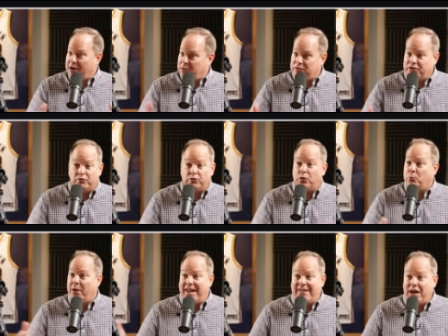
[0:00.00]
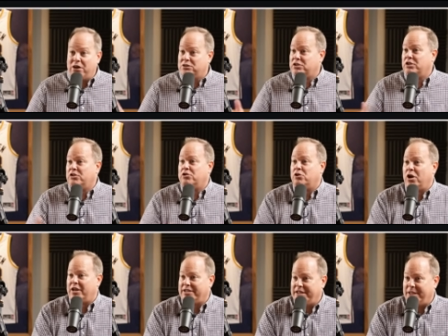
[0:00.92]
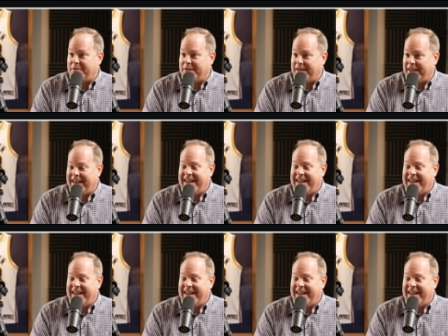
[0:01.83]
That was a fluke play. They are still the strongest team in the